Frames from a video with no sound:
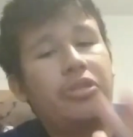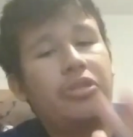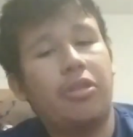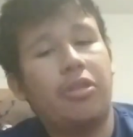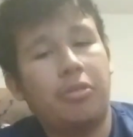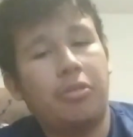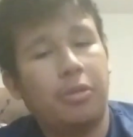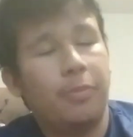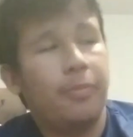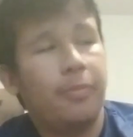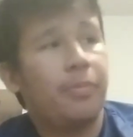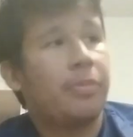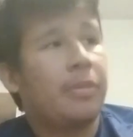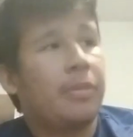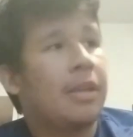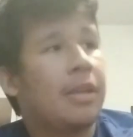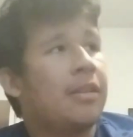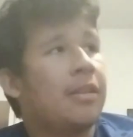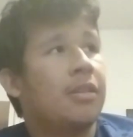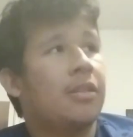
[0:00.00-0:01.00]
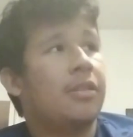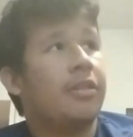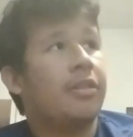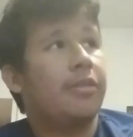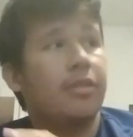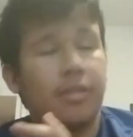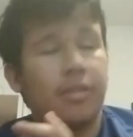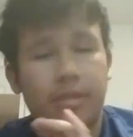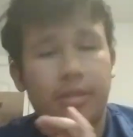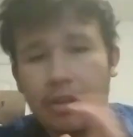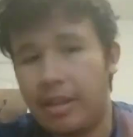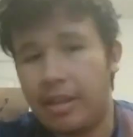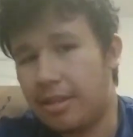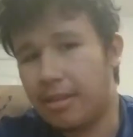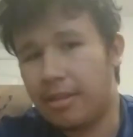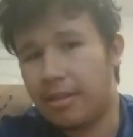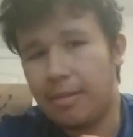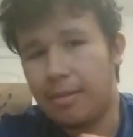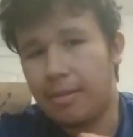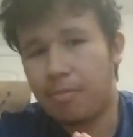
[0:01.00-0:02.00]
Easily, probably,
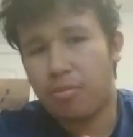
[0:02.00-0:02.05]
yeah,